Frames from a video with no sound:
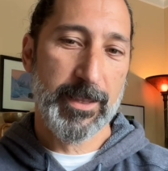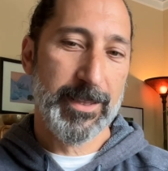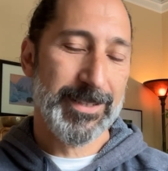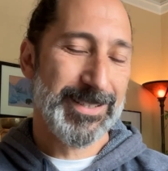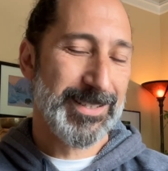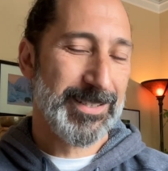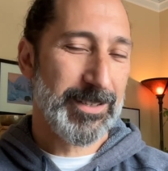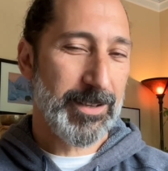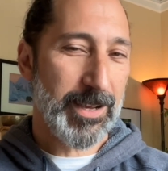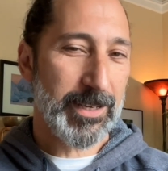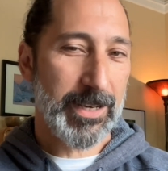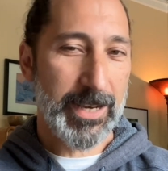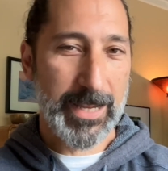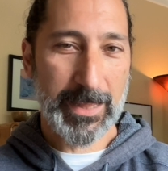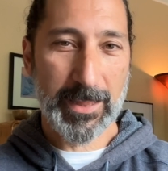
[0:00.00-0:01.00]
This is not
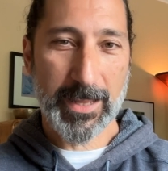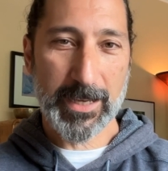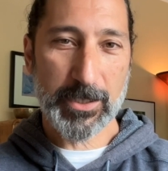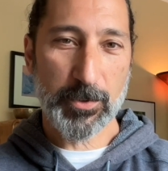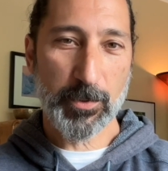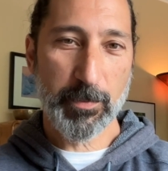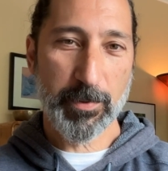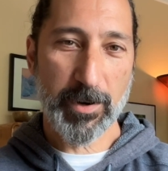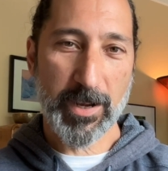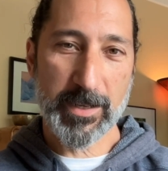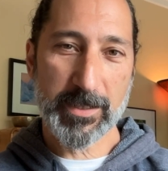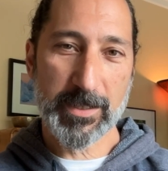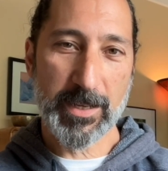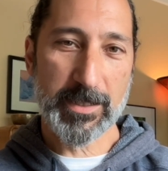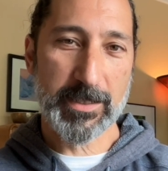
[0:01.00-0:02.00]
an intellectual
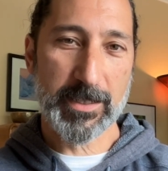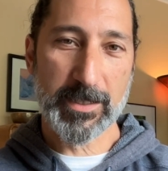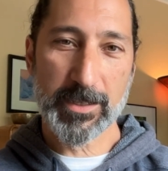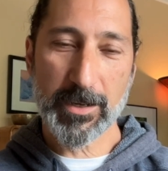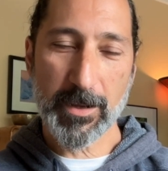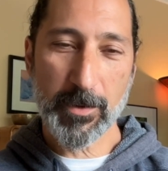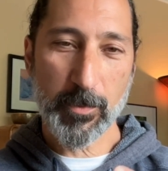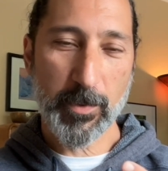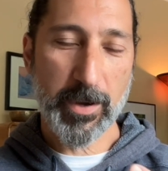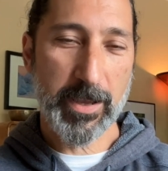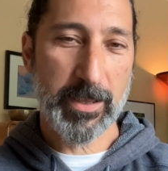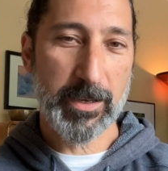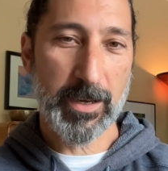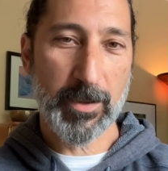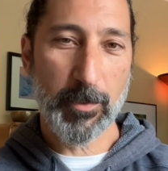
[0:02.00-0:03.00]
process. It's not
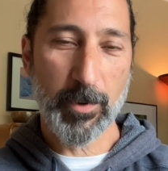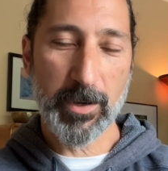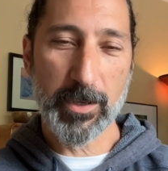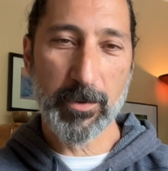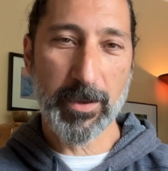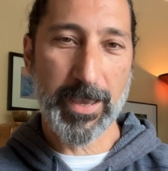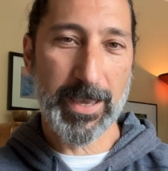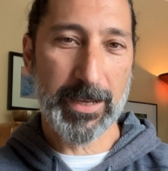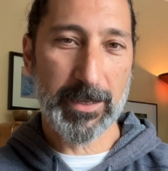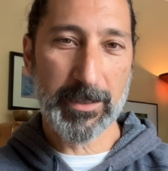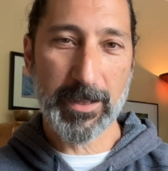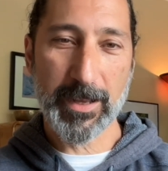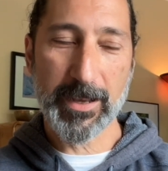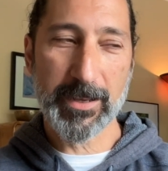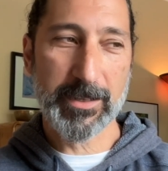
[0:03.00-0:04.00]
one where you
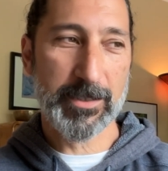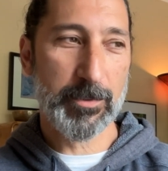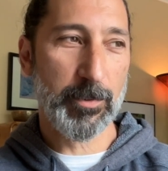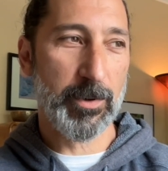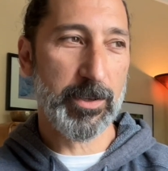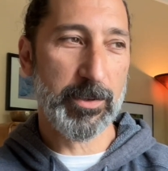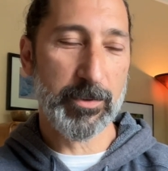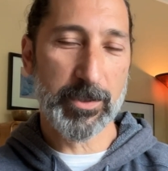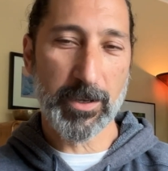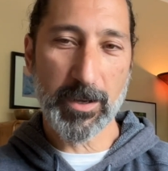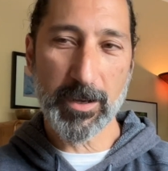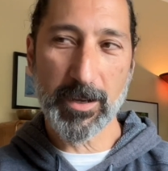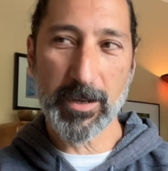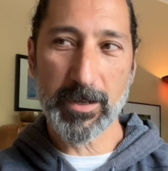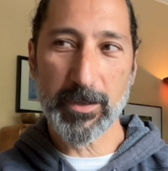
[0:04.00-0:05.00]
analyze, where you
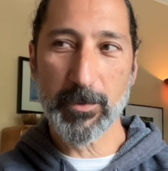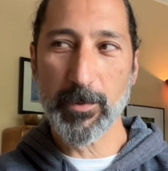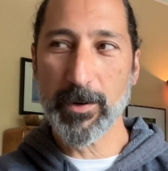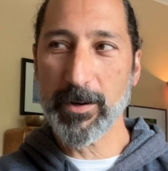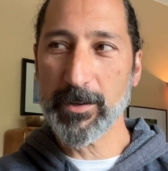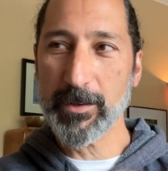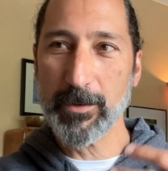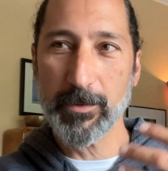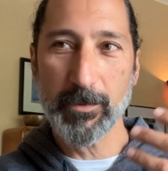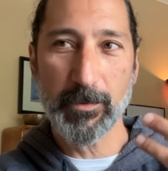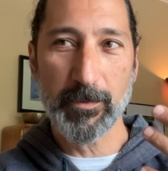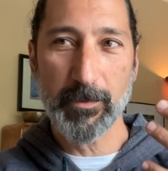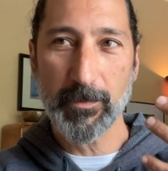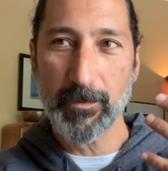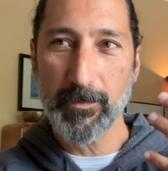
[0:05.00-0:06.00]
talk, where
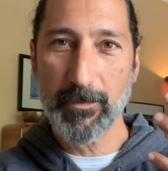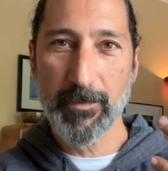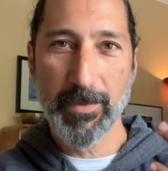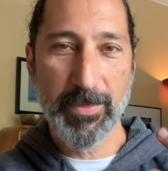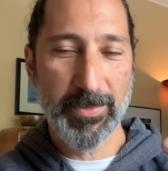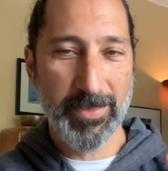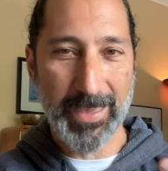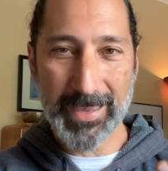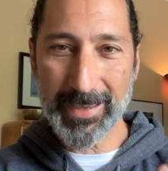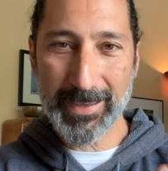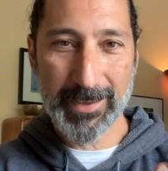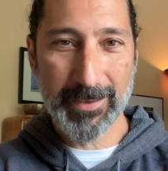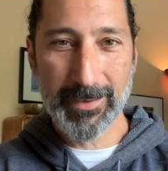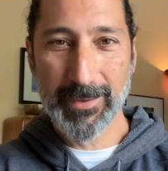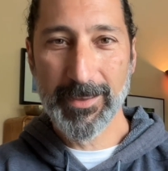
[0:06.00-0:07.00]
you
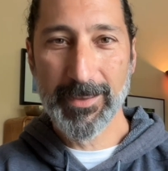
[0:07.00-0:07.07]
think